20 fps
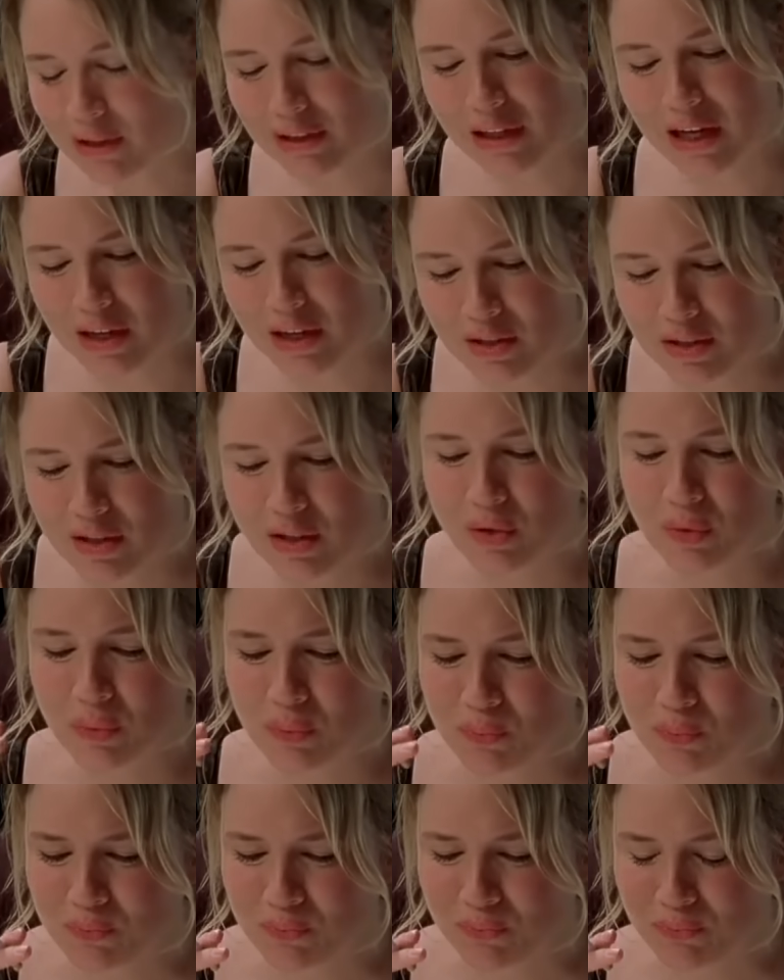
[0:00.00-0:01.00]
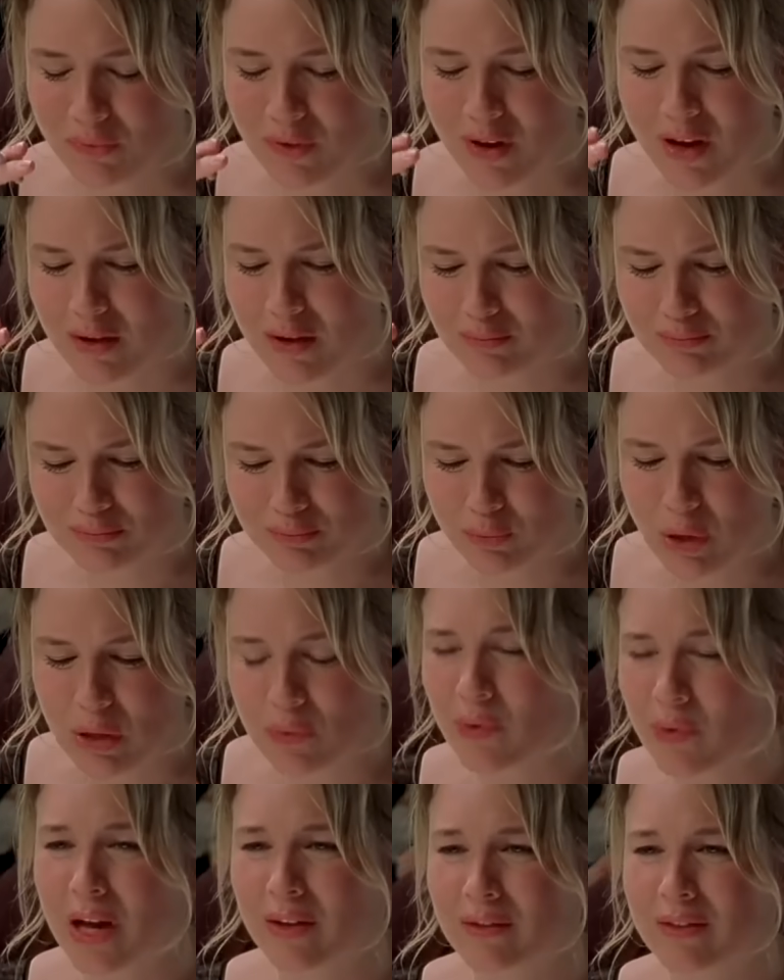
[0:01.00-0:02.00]
for the most part, any angry
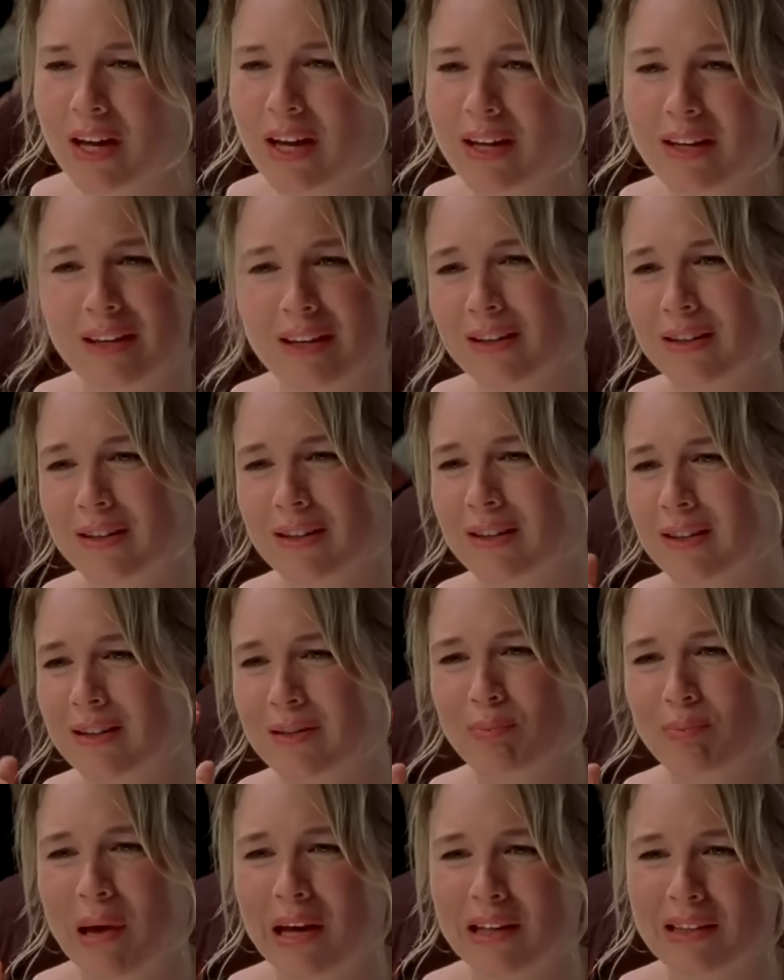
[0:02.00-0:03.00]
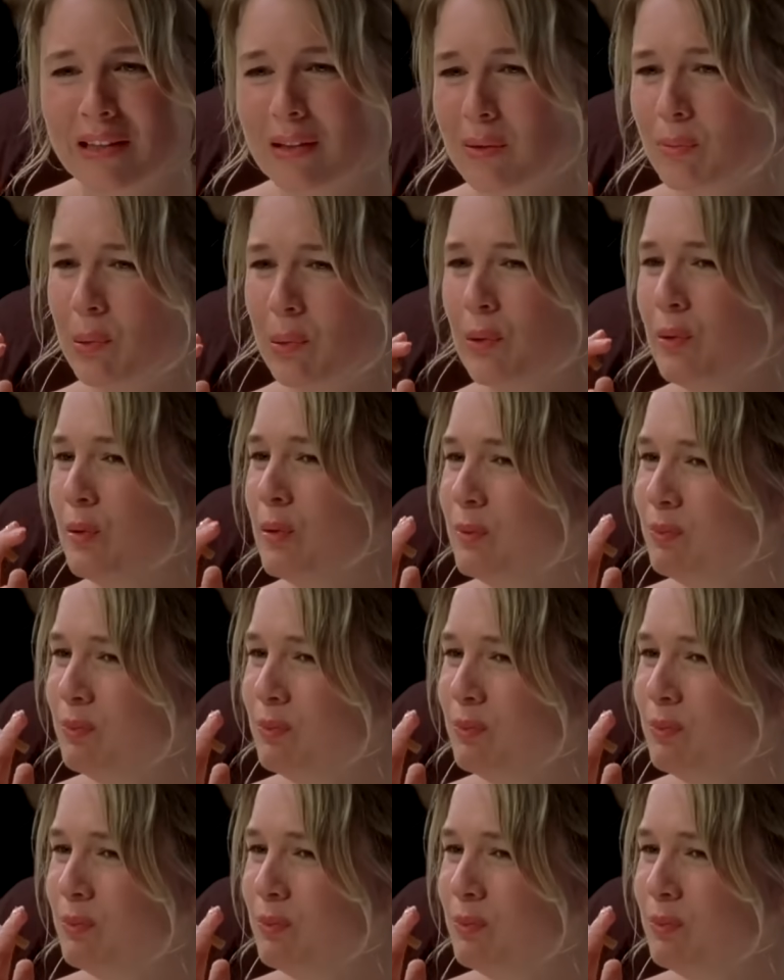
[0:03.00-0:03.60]
voices were quickly silenced when the